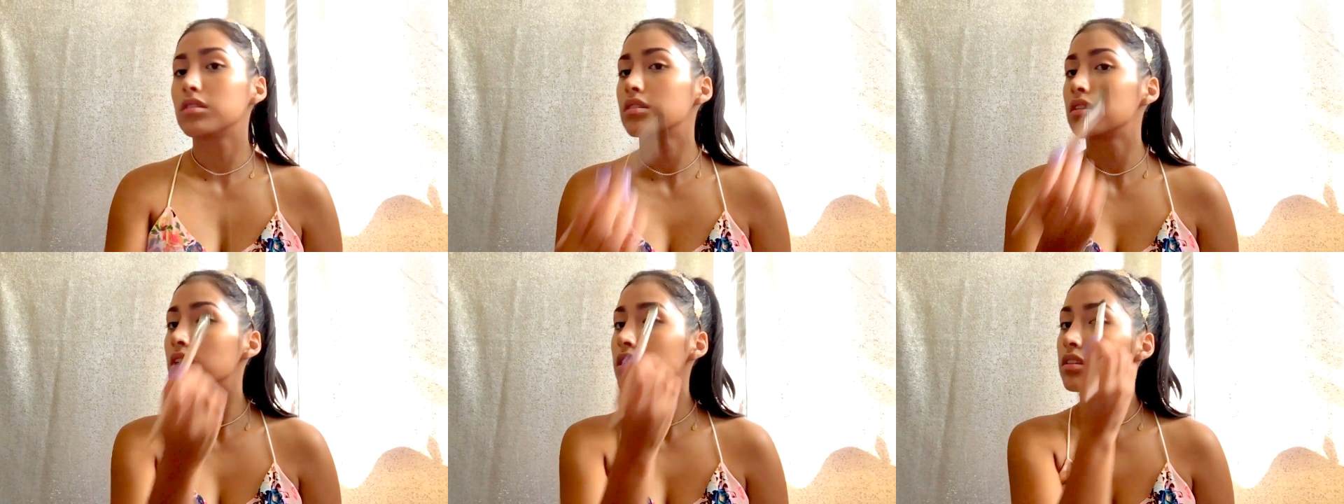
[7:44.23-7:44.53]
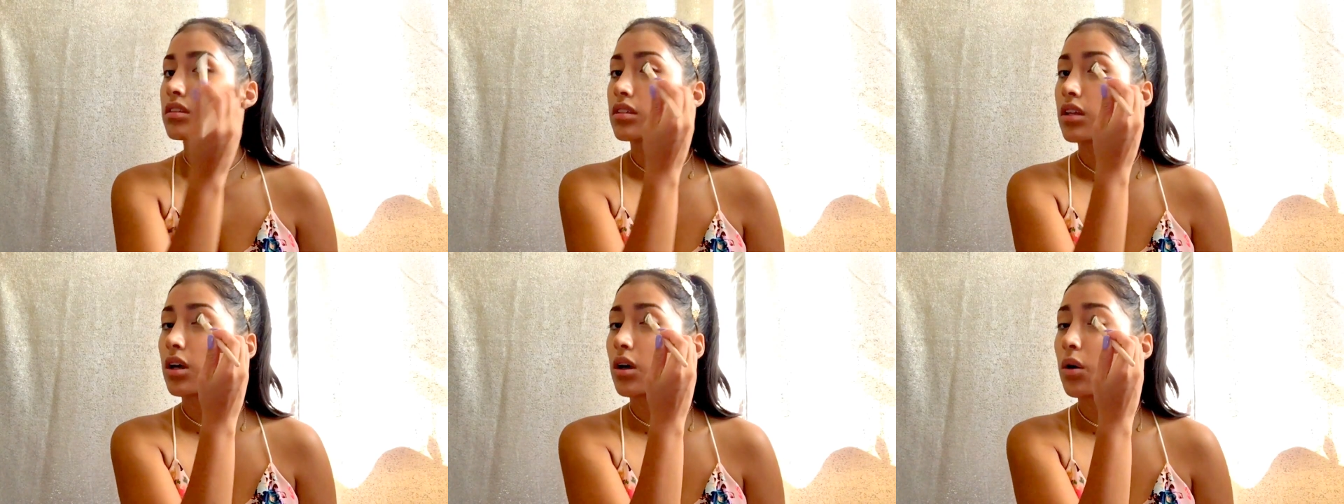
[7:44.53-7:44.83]

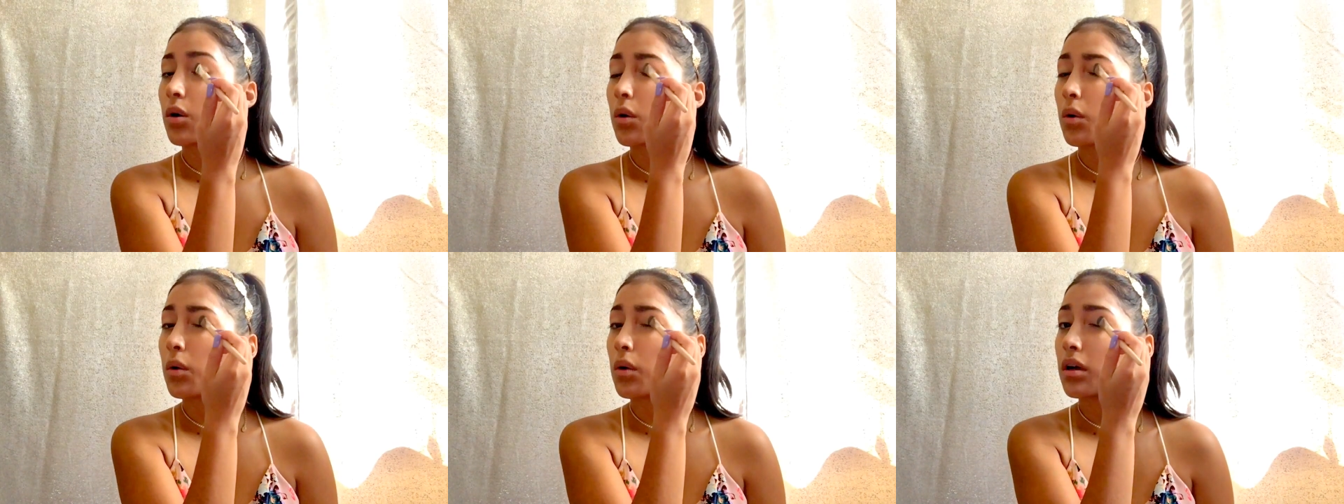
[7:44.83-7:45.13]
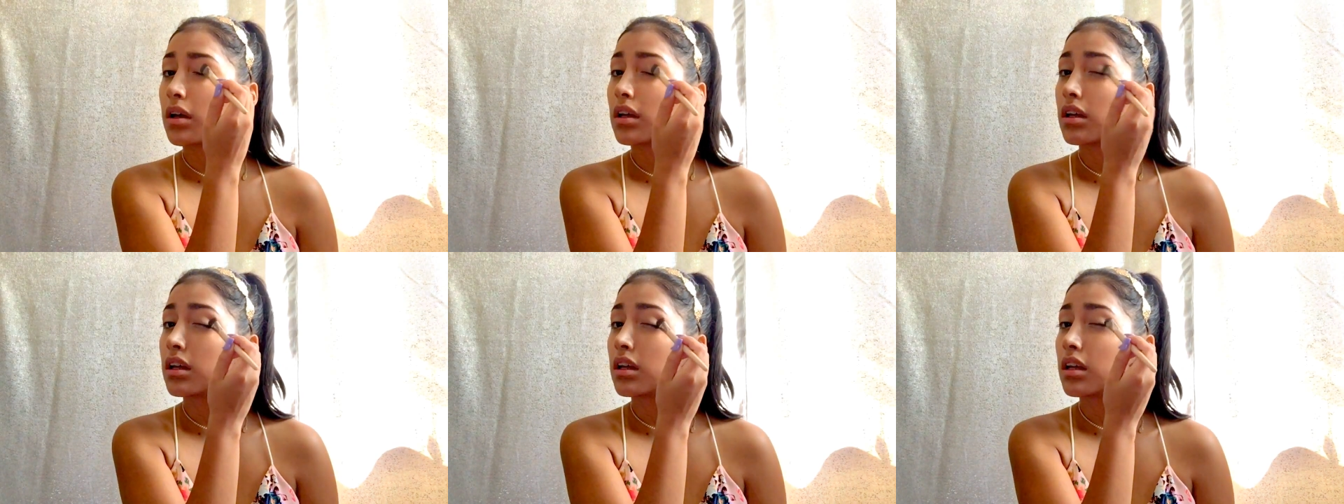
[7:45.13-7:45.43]
just so
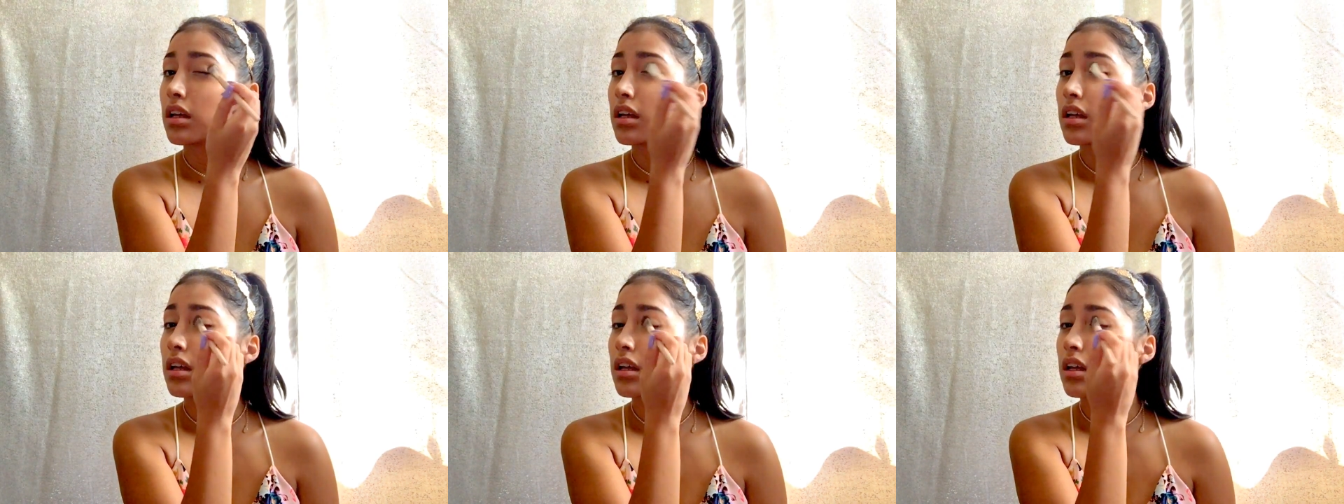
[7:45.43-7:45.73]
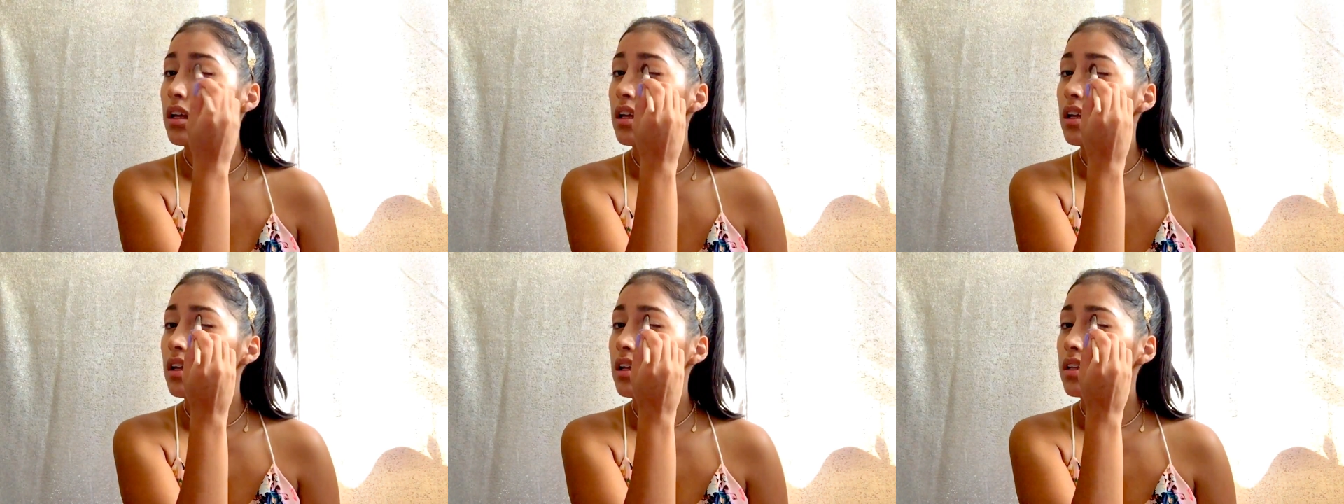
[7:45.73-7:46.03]

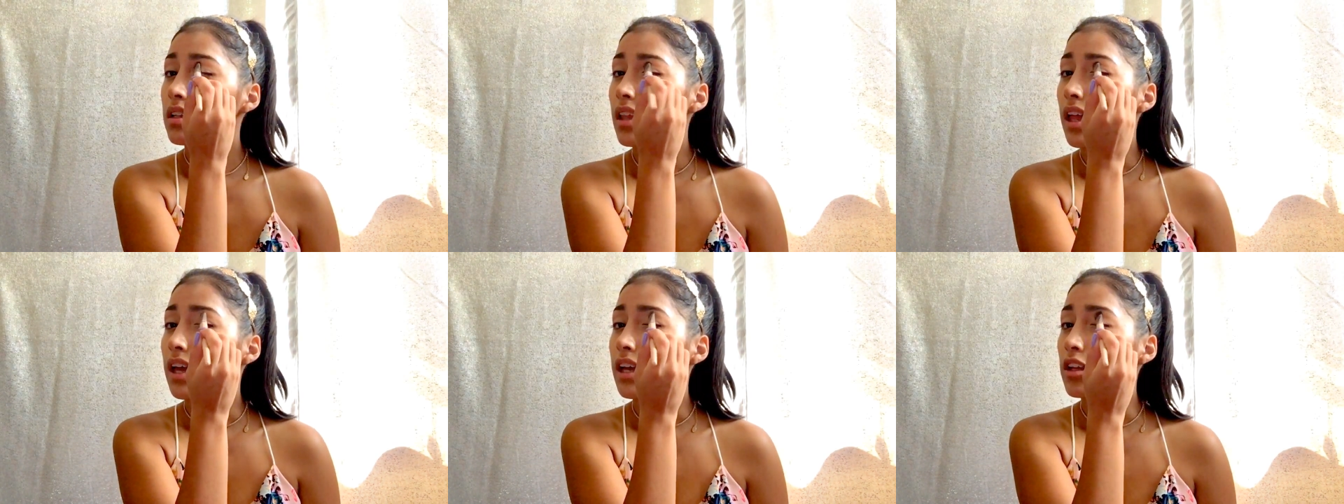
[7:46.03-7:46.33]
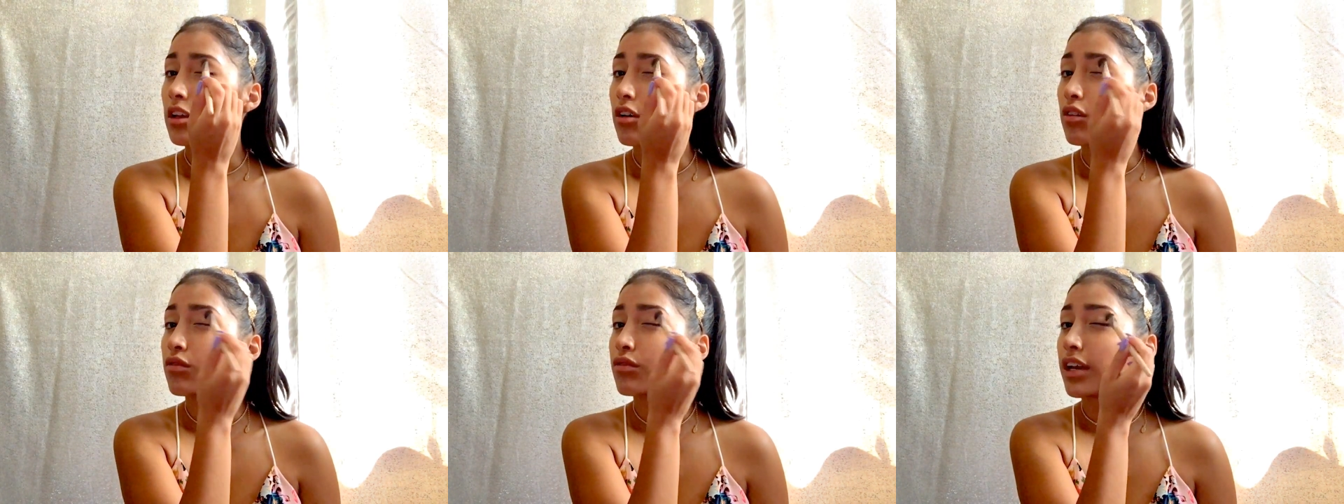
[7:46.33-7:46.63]
like
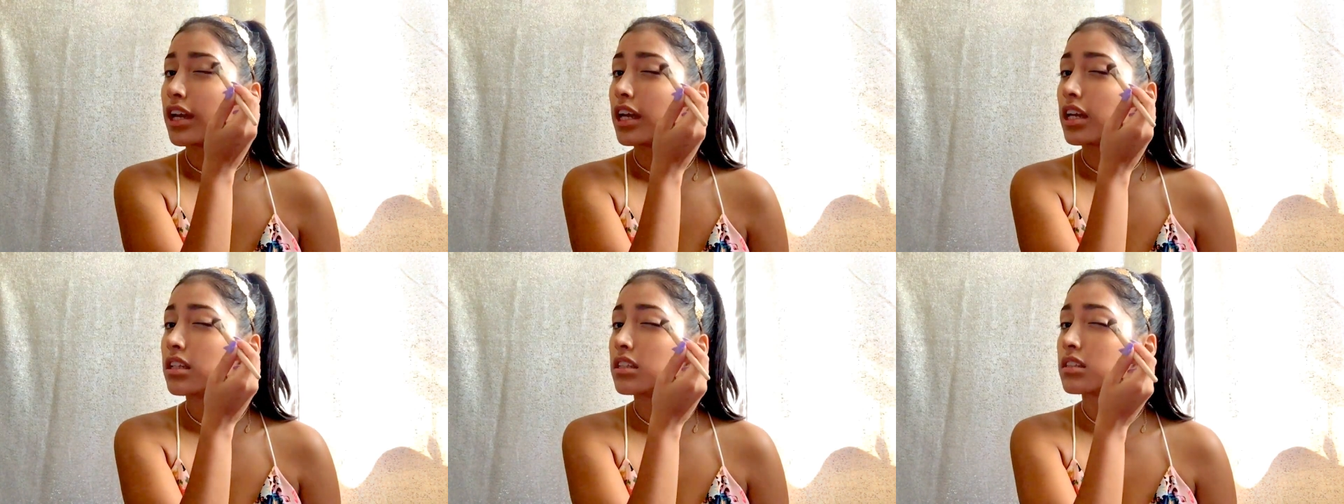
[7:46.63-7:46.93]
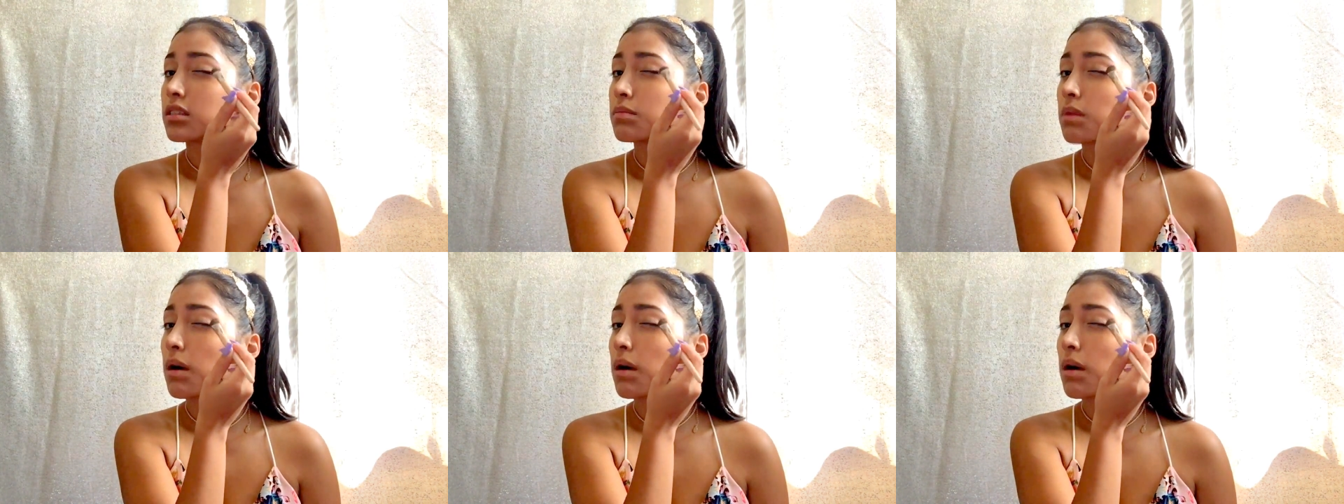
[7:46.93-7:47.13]
no veins